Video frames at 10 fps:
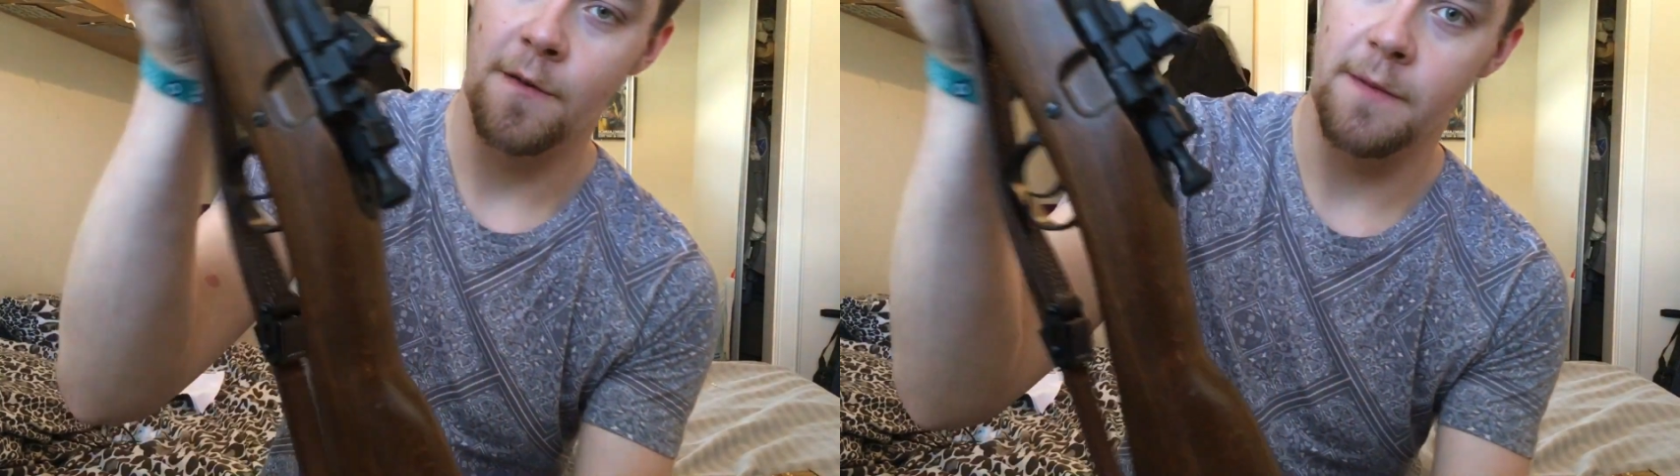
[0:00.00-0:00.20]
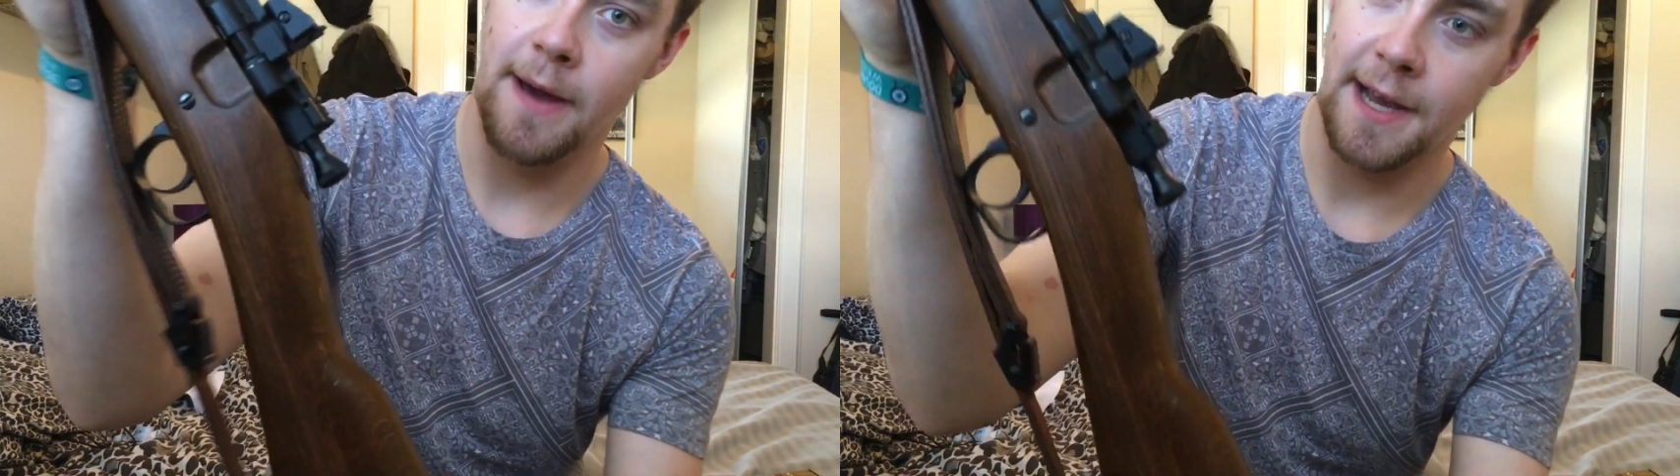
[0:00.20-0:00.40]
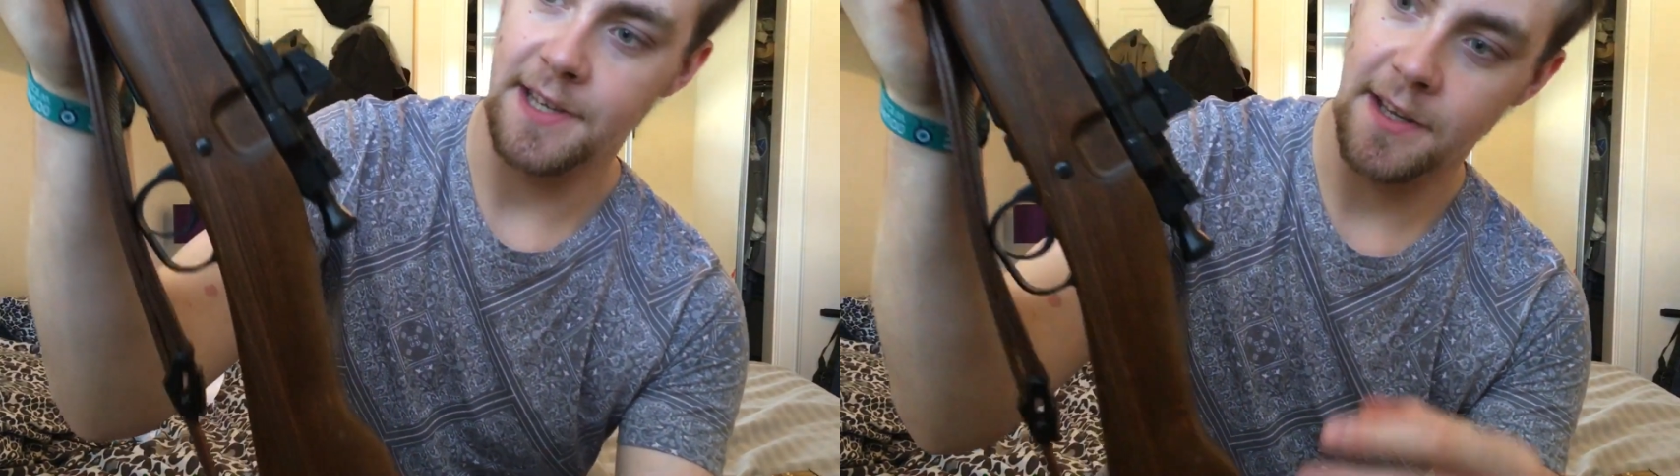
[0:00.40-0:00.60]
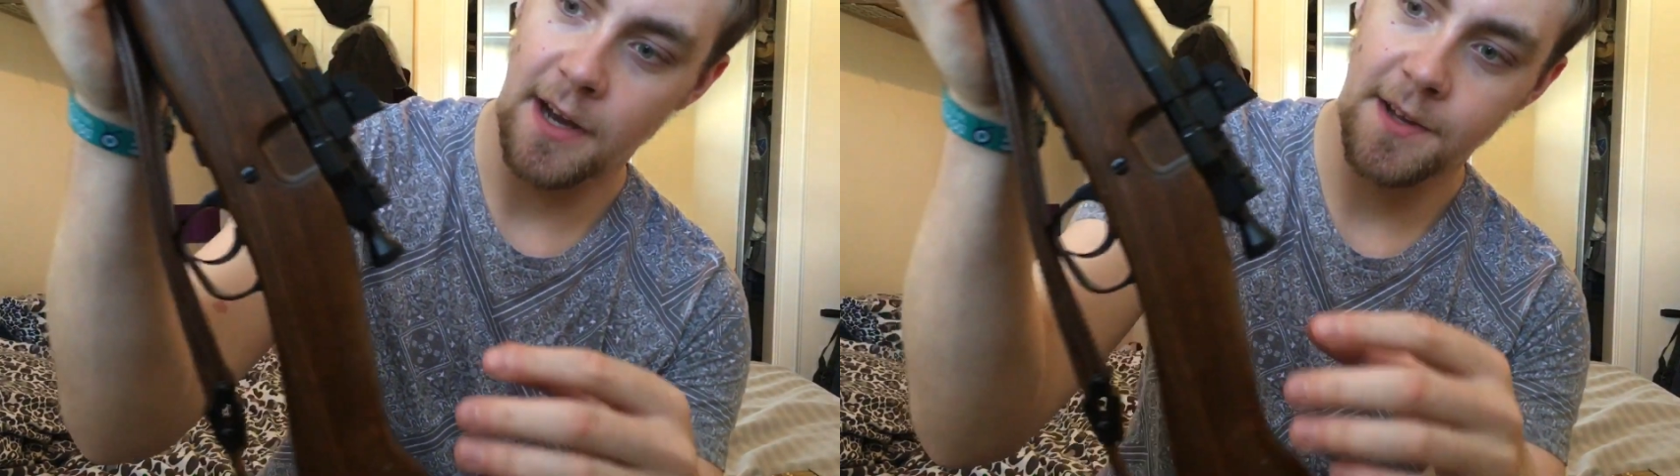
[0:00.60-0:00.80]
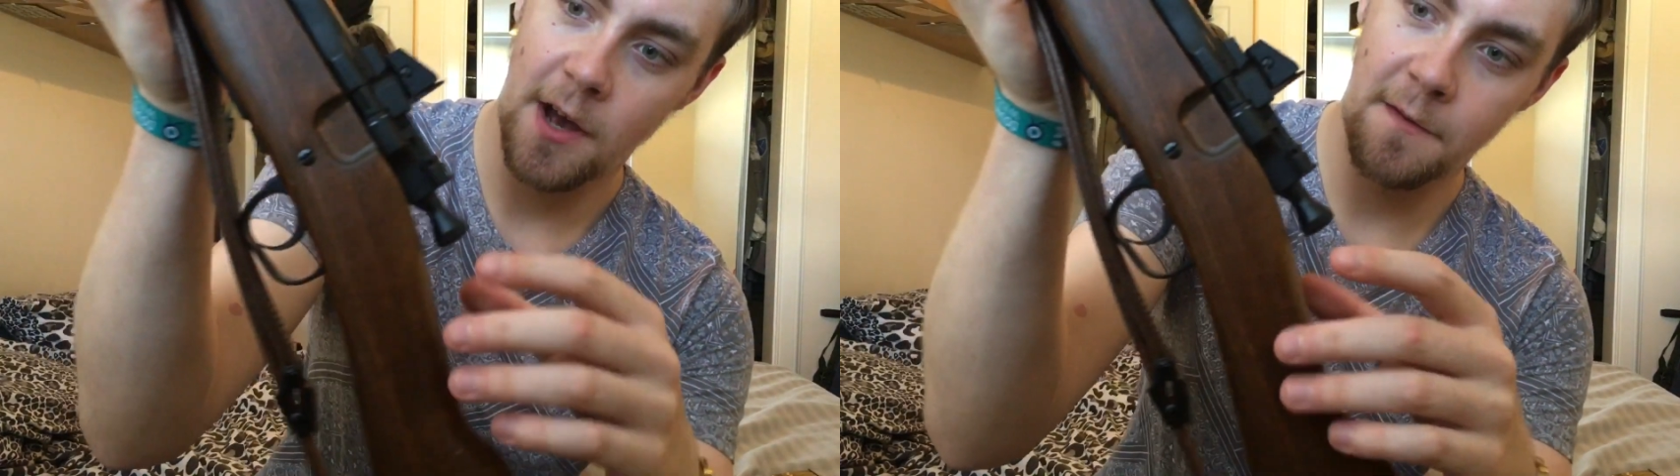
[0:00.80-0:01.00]
for the magazine
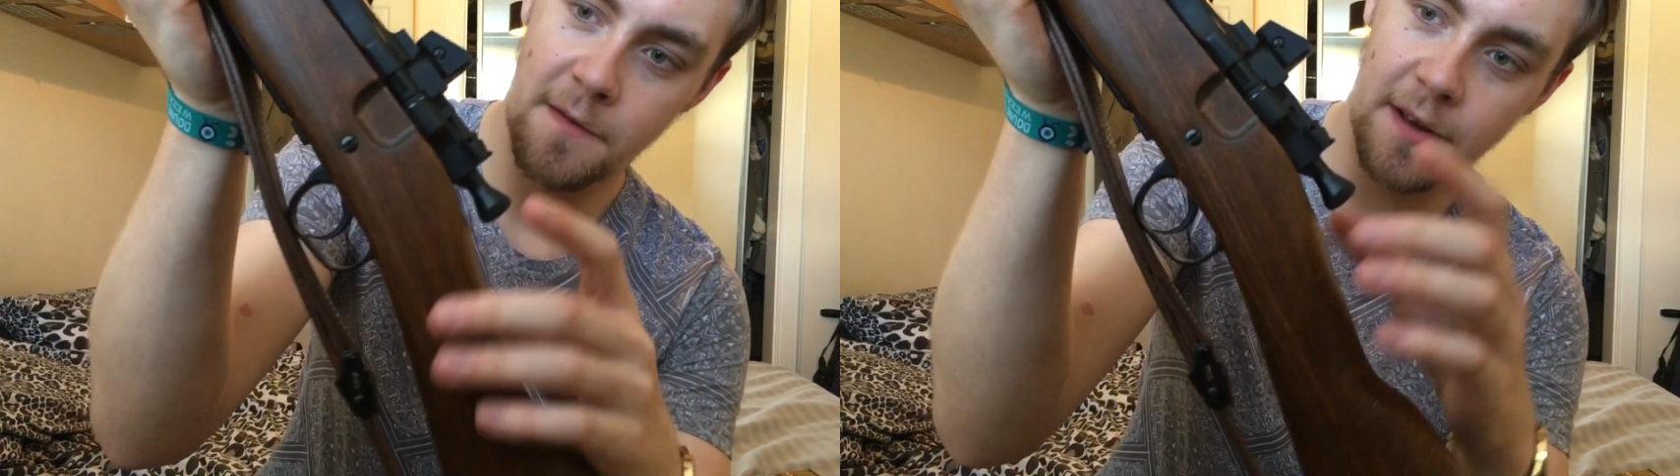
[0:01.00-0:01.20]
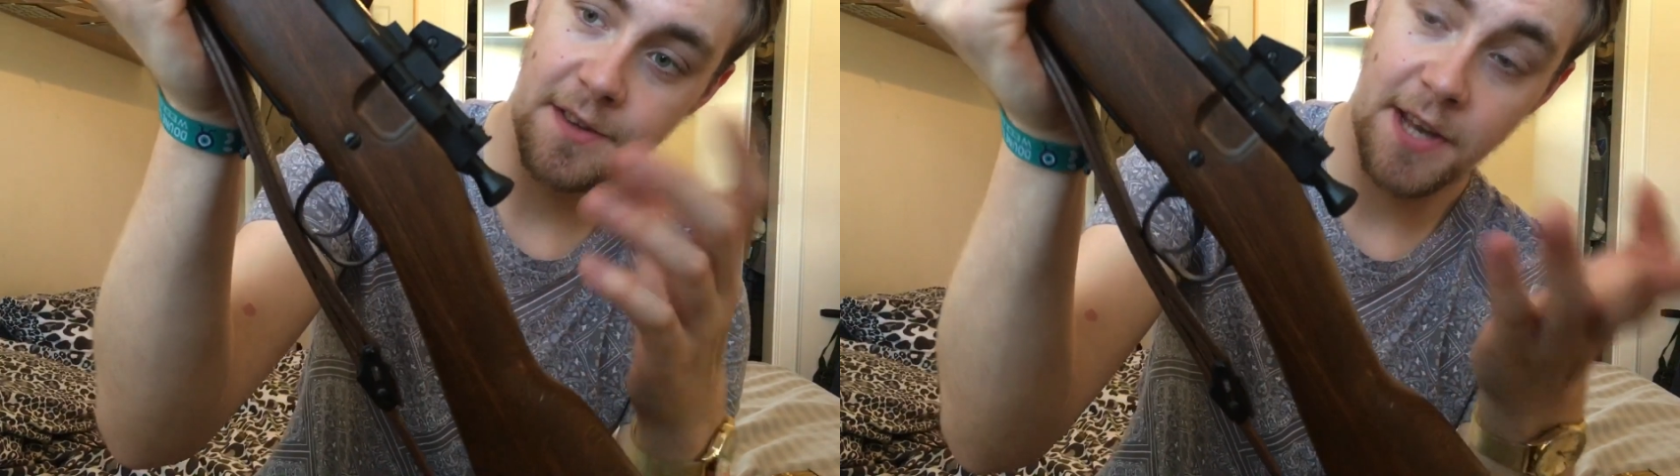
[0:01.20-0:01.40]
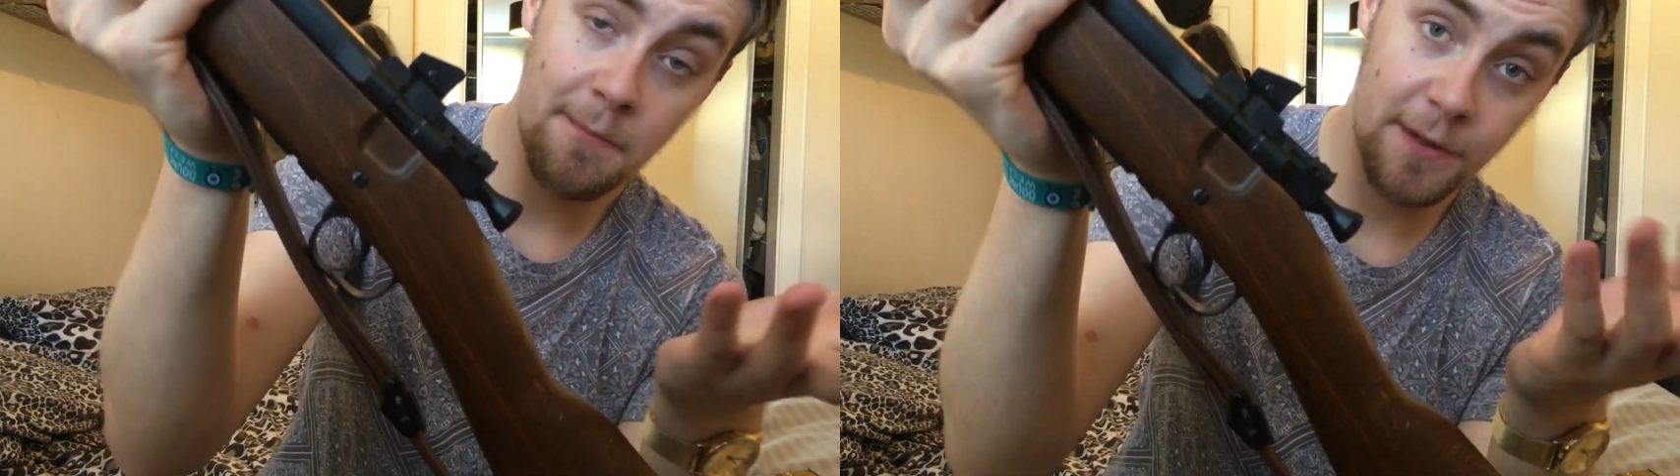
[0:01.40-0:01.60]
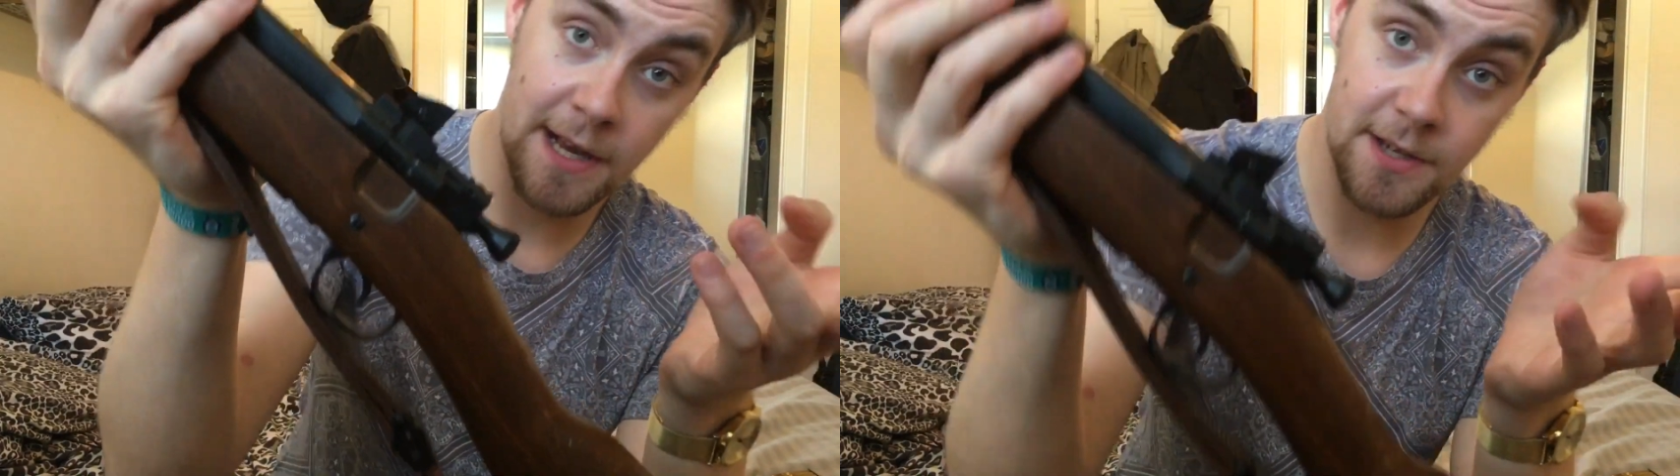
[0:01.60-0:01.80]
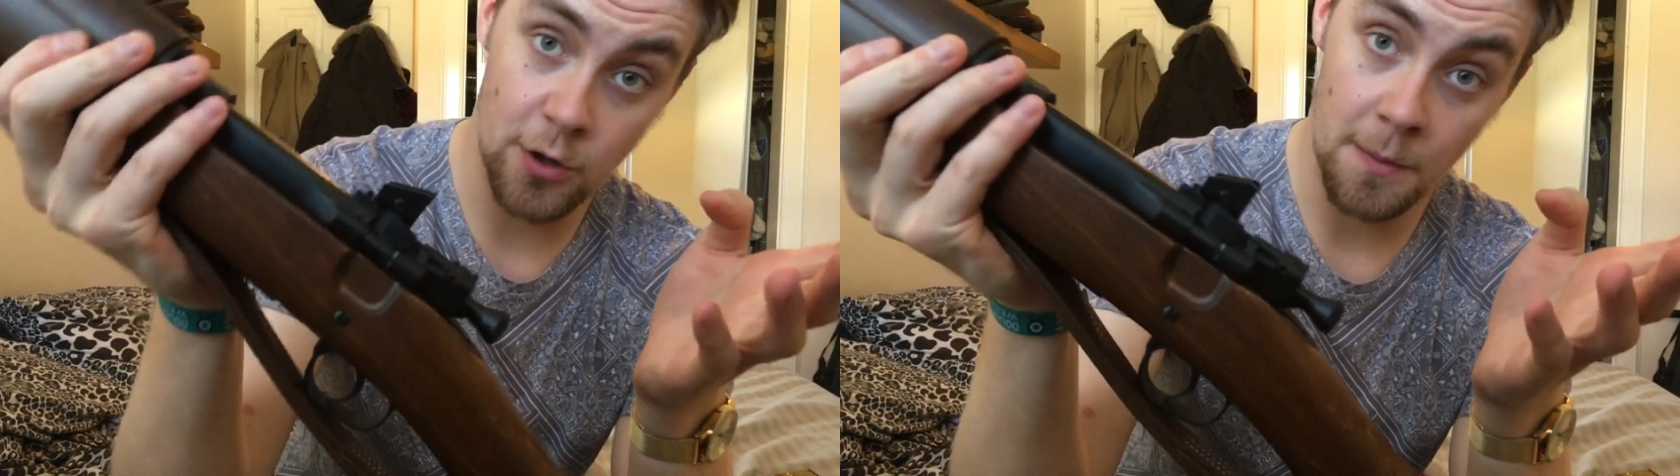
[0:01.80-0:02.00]
cutoff, same place it